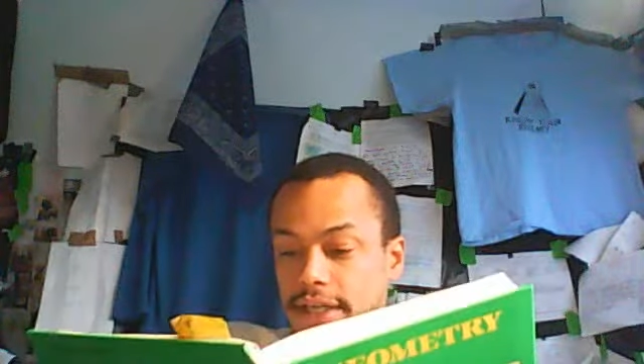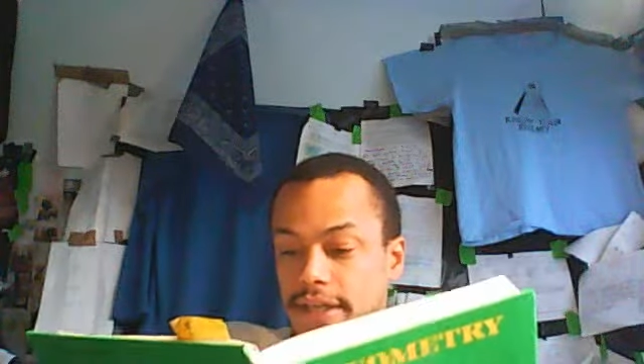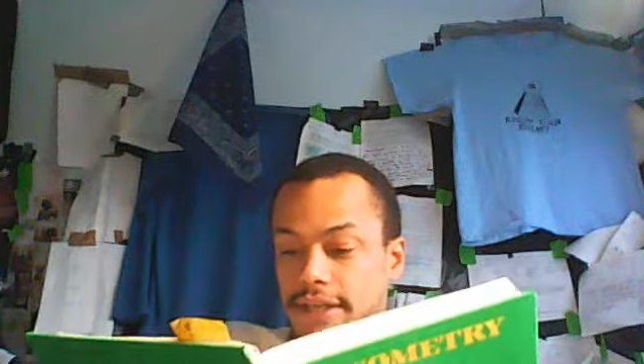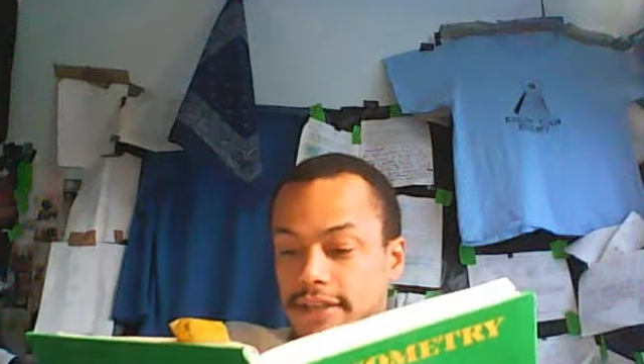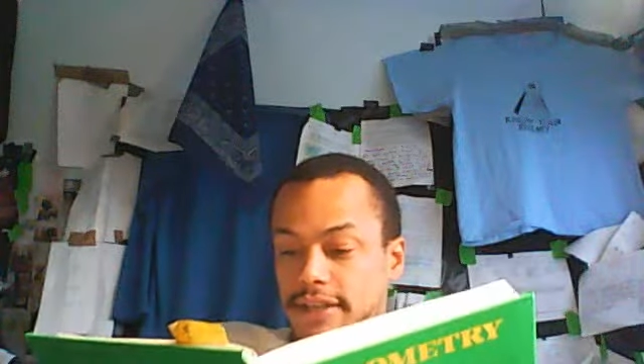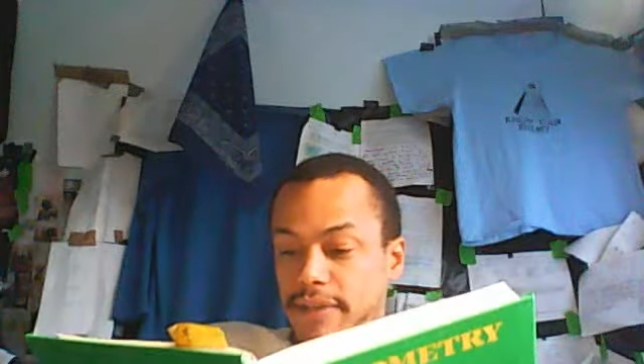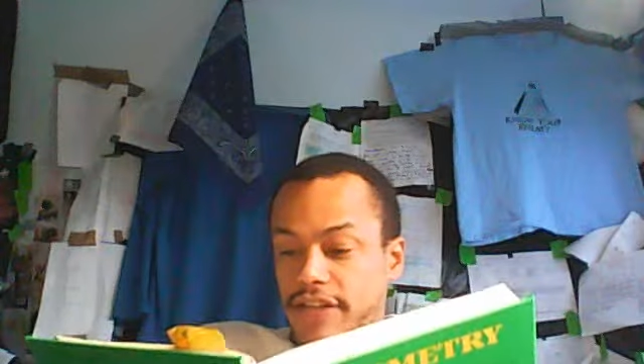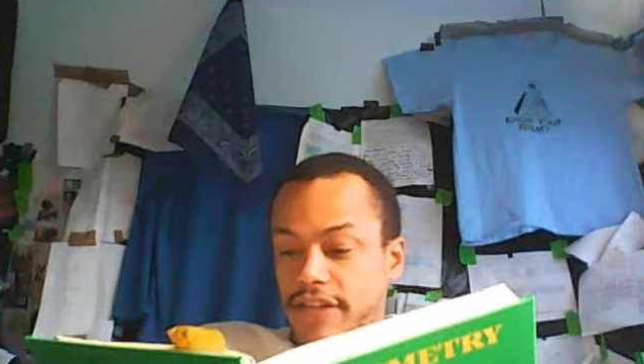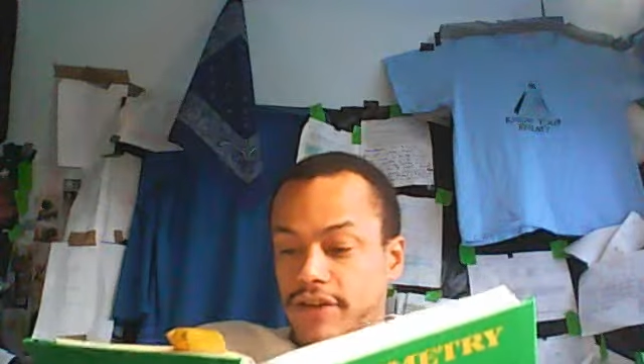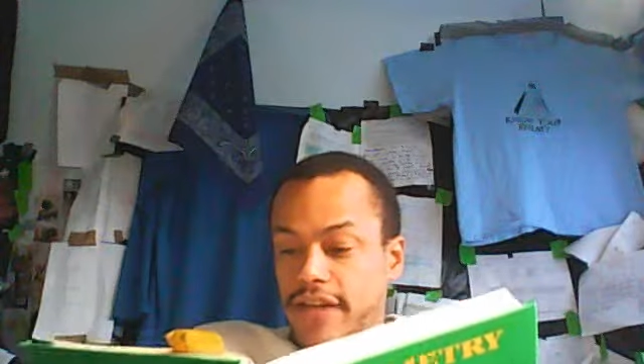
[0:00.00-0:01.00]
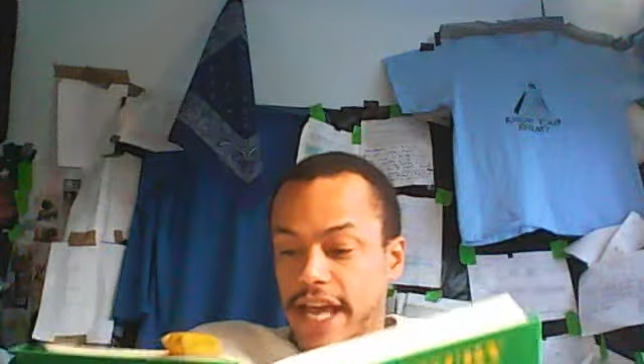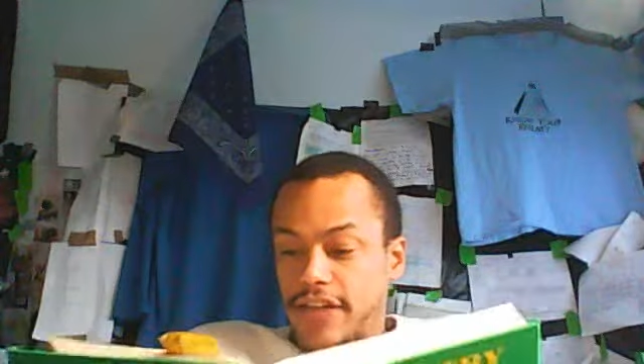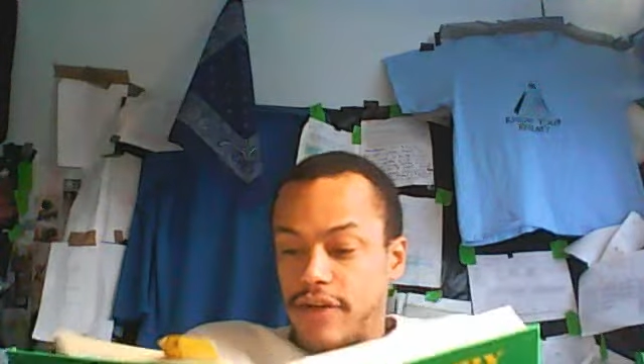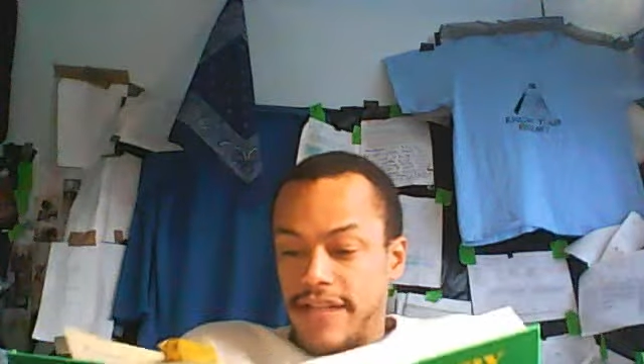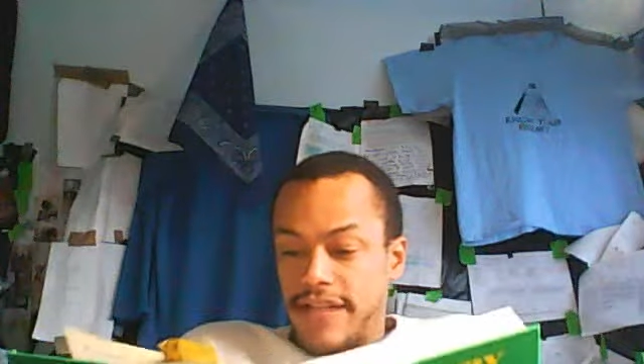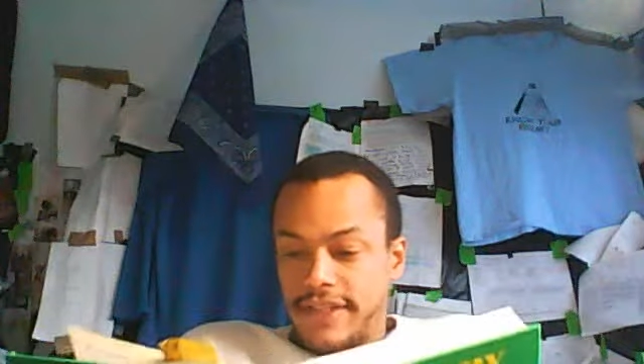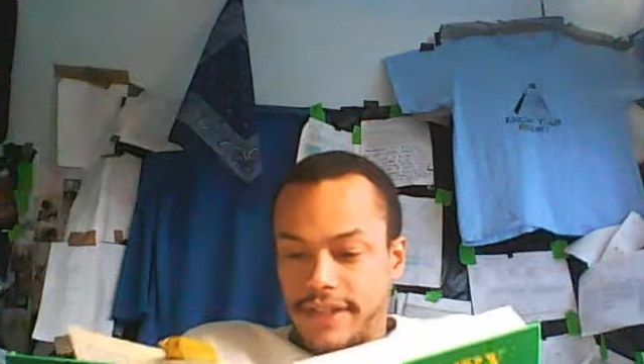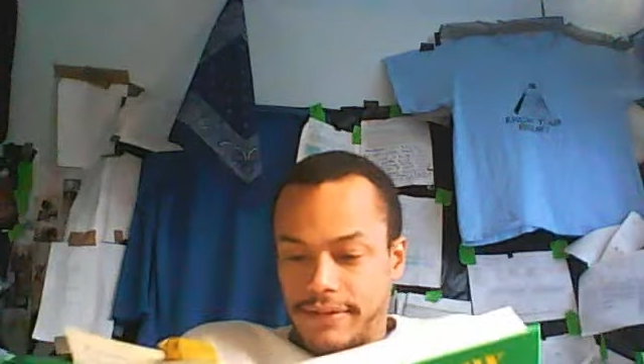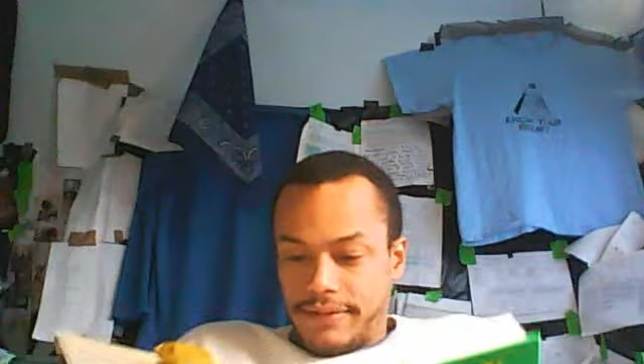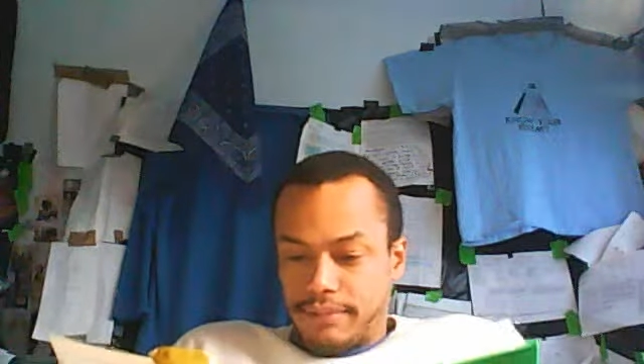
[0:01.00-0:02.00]
symmetric, and
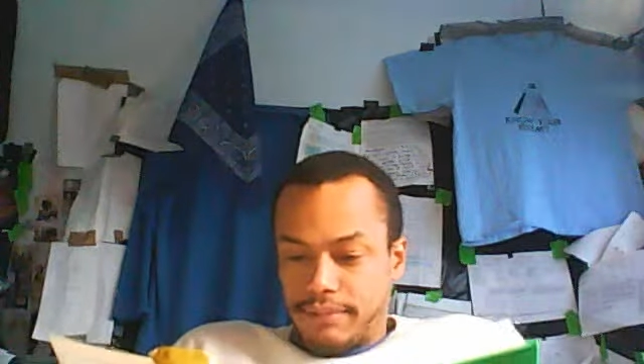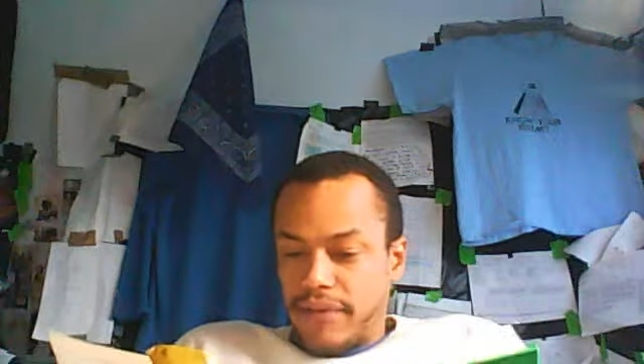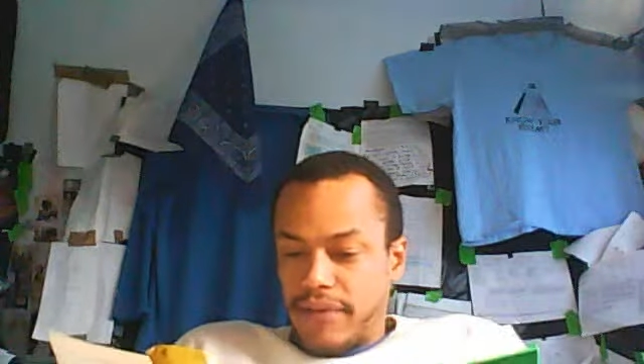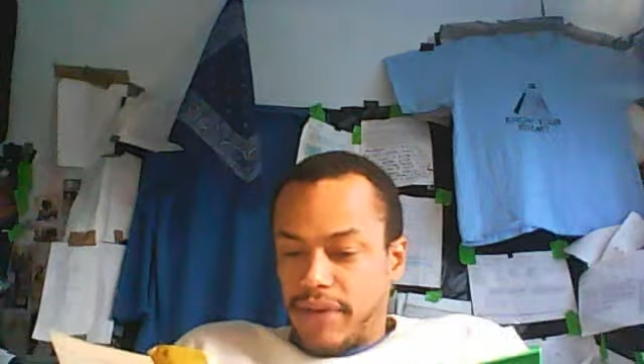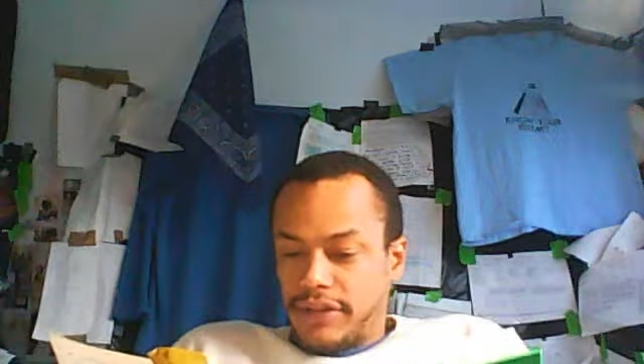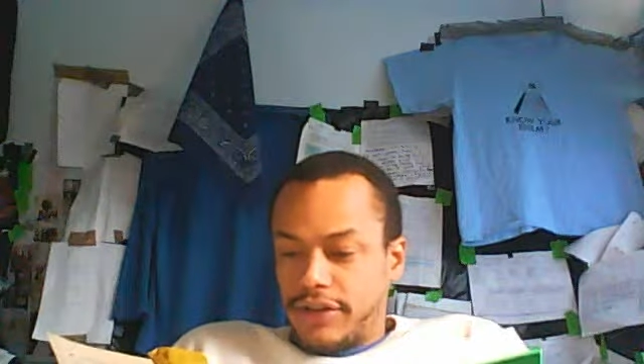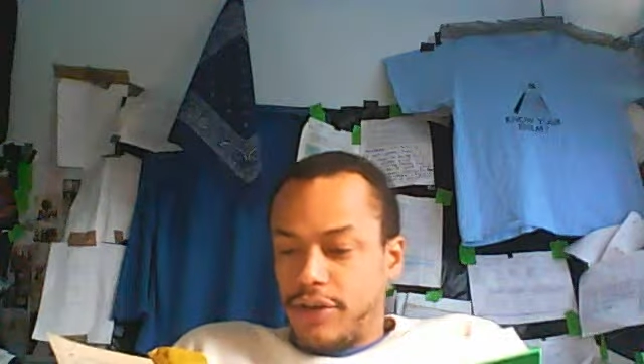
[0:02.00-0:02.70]
transitive. Plane postulate.